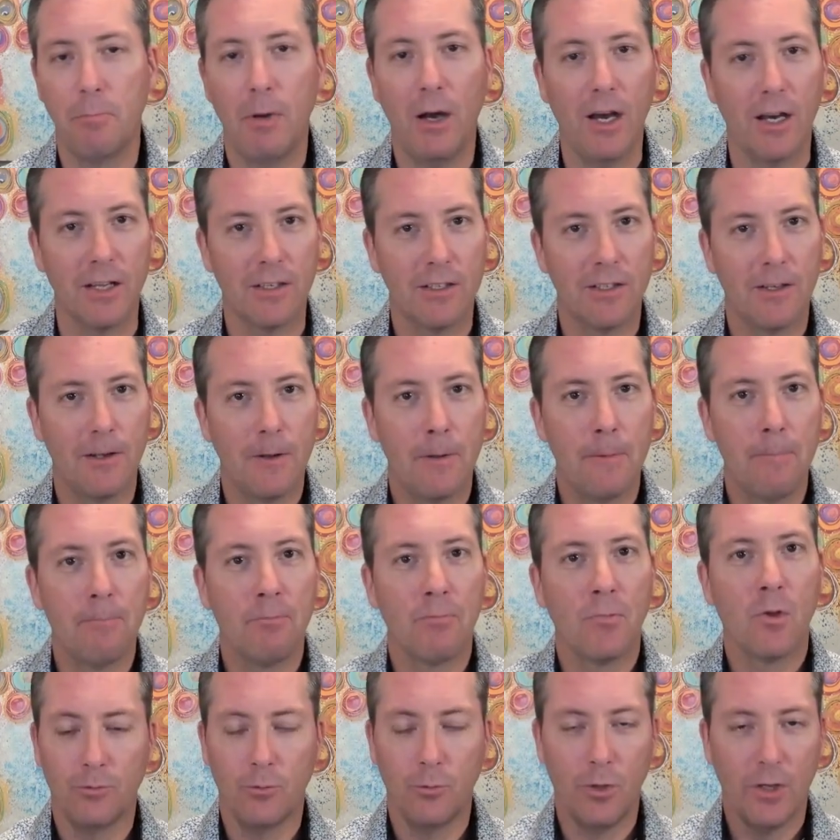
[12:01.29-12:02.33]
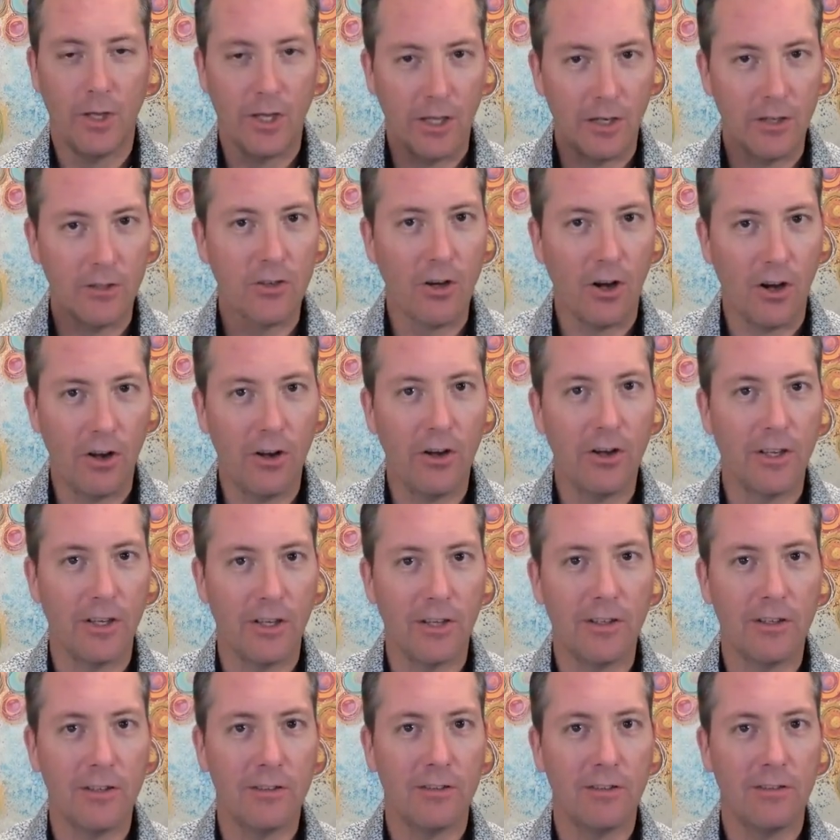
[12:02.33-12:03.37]
But we can
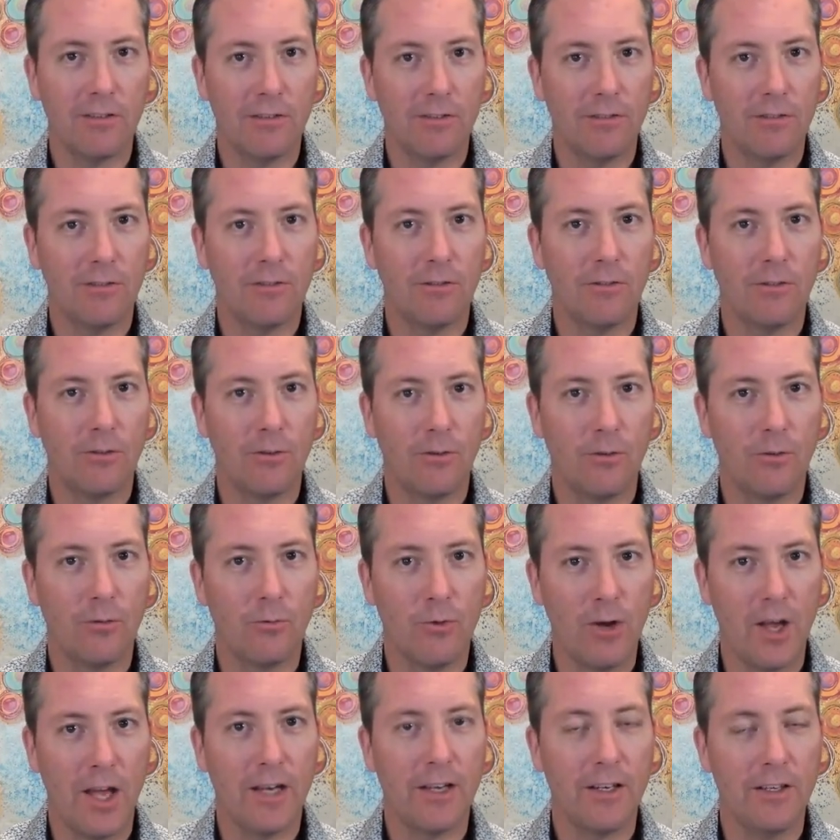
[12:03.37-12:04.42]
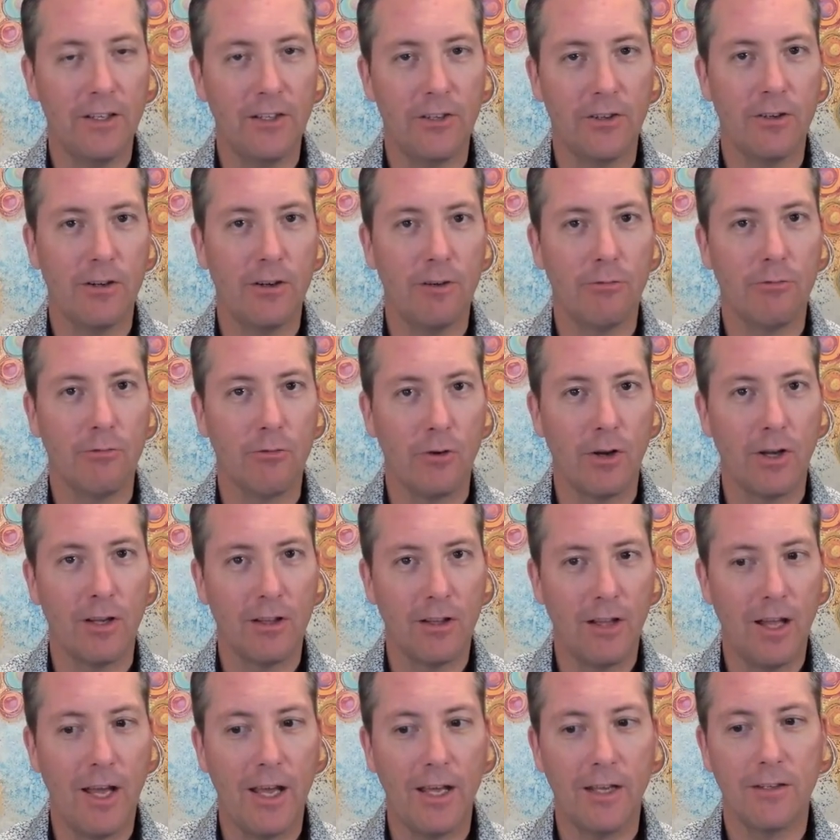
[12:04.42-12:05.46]
target red and near-infrared
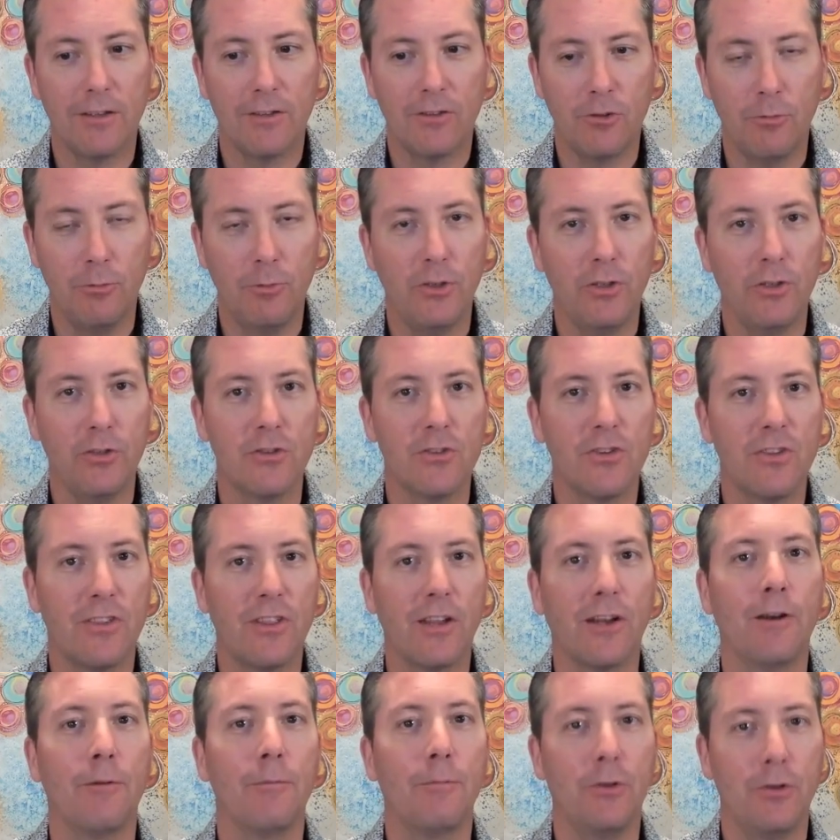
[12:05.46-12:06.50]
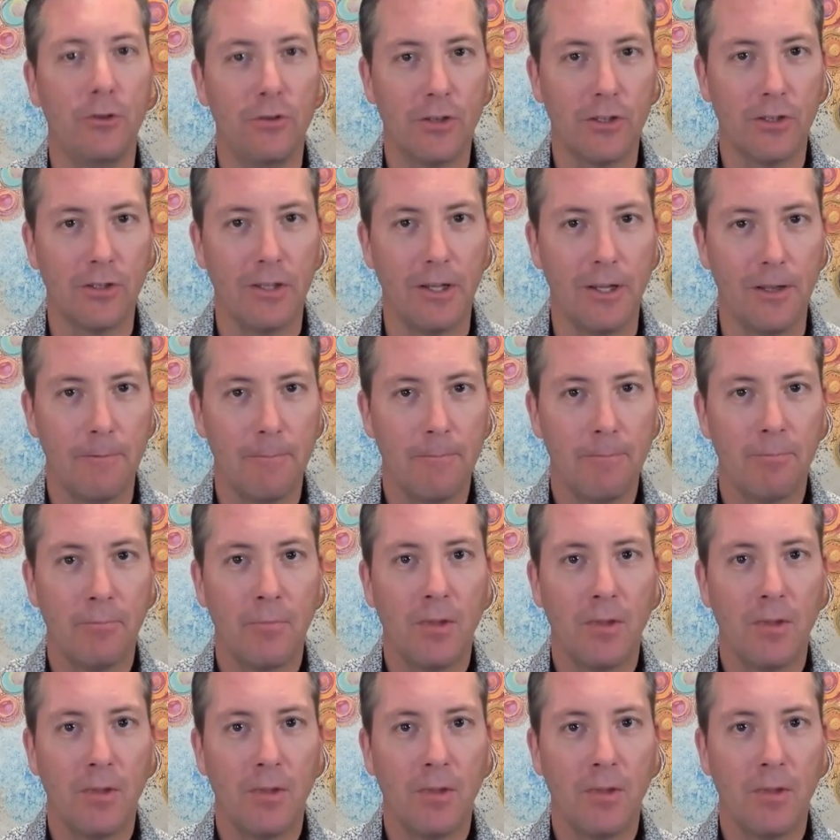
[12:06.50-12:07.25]
light to be used therapeutically.